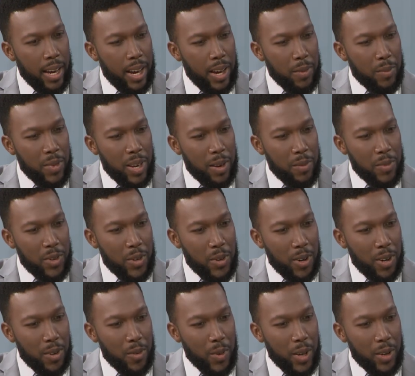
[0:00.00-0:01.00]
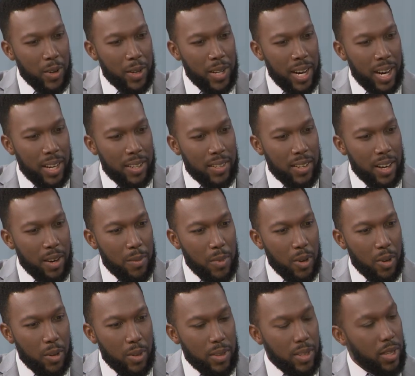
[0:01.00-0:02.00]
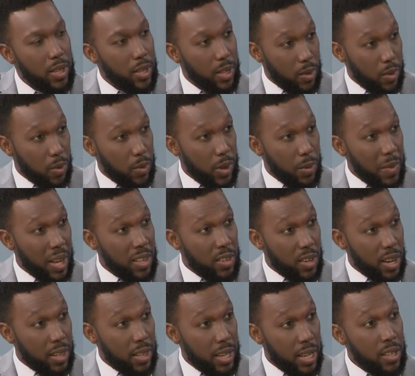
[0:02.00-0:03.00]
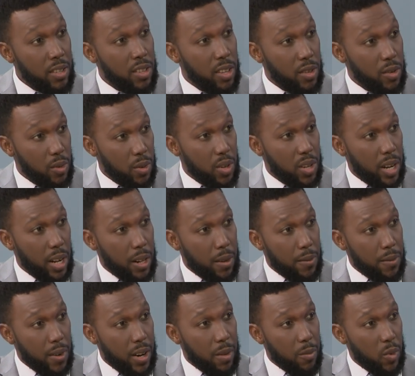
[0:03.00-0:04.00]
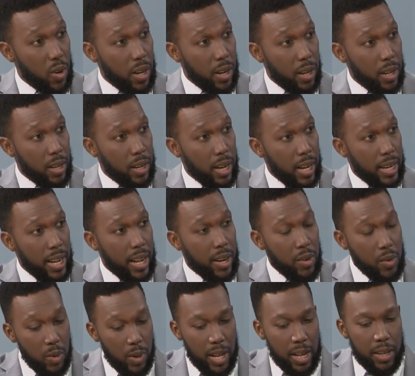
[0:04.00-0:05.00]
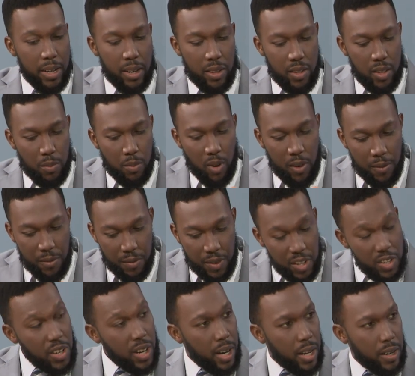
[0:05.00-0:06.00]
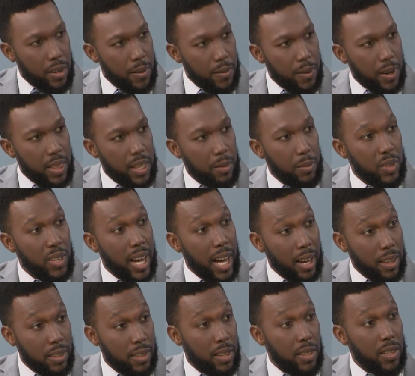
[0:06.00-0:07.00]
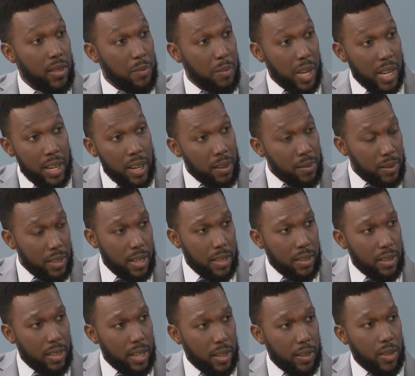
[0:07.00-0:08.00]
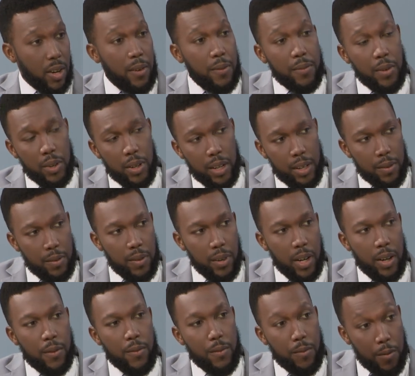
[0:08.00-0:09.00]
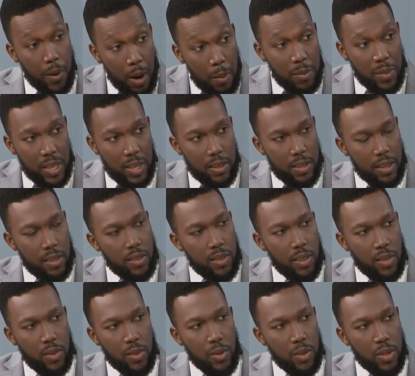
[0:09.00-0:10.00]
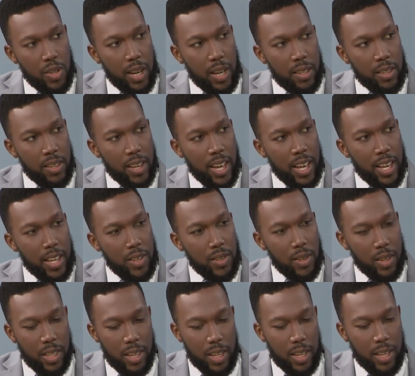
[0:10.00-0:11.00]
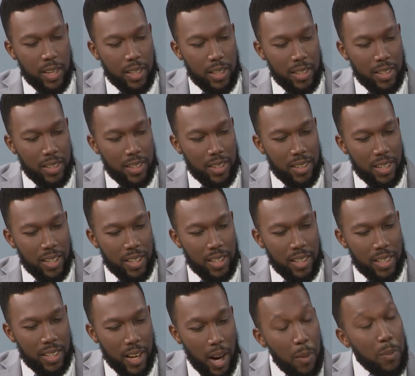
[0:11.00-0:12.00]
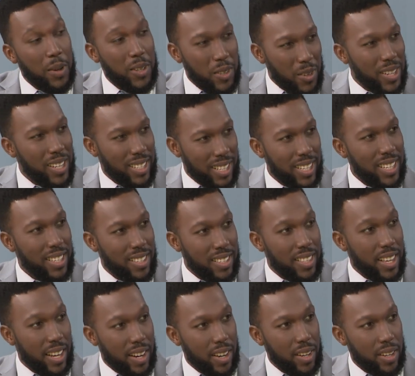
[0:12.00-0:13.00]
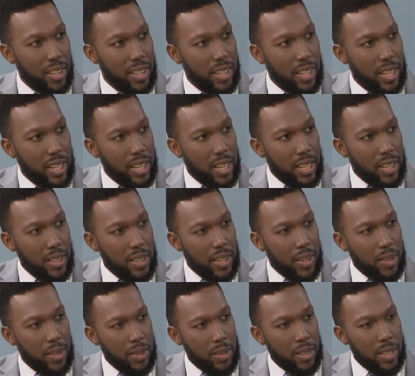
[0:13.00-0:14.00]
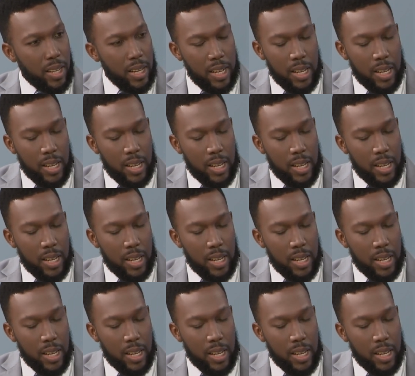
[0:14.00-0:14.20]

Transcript: I'm, I'm sure we could ask about, we mentioned the institutional framework, yes, and I know that there's the provision for them to access many of these things or funding for it from these institutions. So the, the opportunity is there, you know.